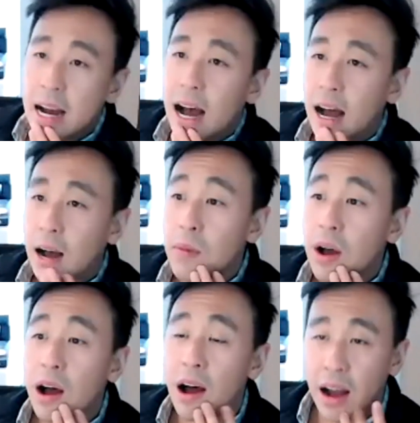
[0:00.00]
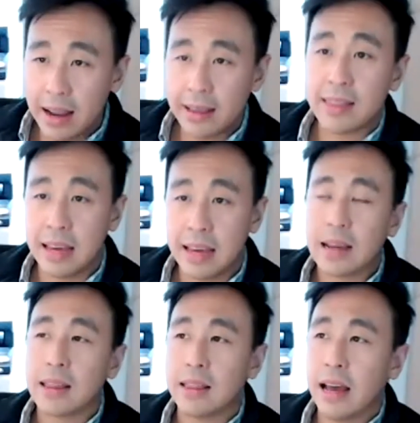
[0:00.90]
I think
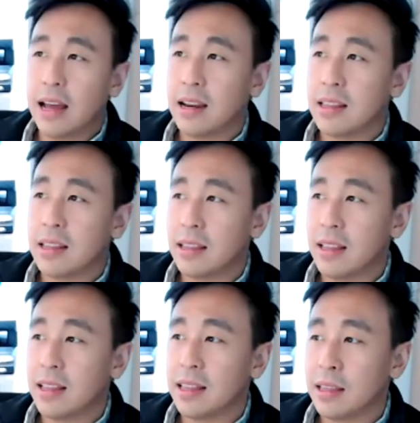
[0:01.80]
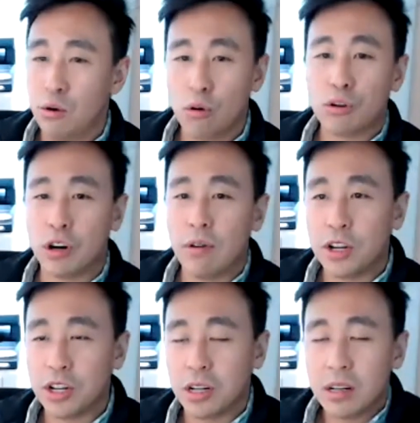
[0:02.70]
that your
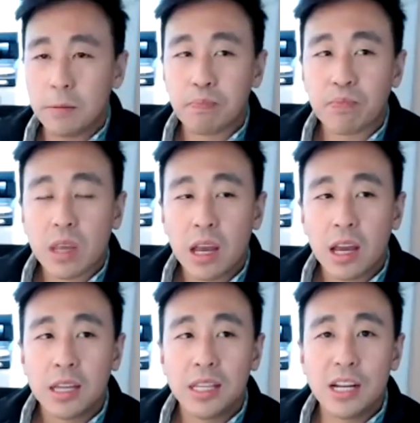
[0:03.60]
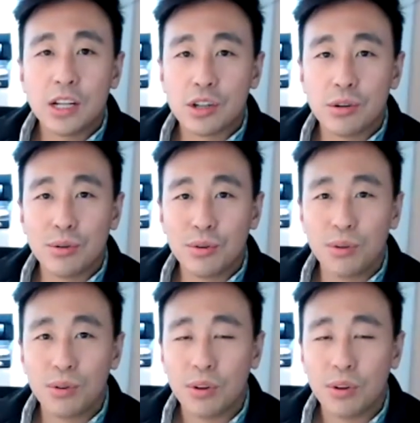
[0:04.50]
generation needs to